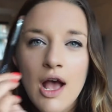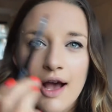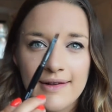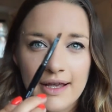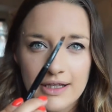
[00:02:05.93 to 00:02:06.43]

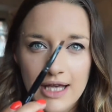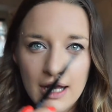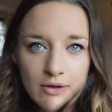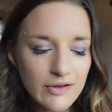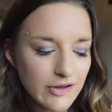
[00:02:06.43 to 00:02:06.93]
I take the
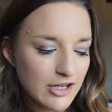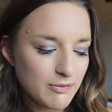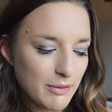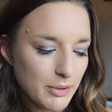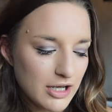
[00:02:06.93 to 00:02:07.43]
angled side of
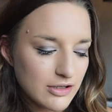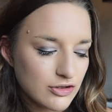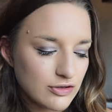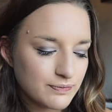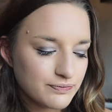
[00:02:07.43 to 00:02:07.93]
my
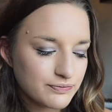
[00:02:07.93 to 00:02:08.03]
brush,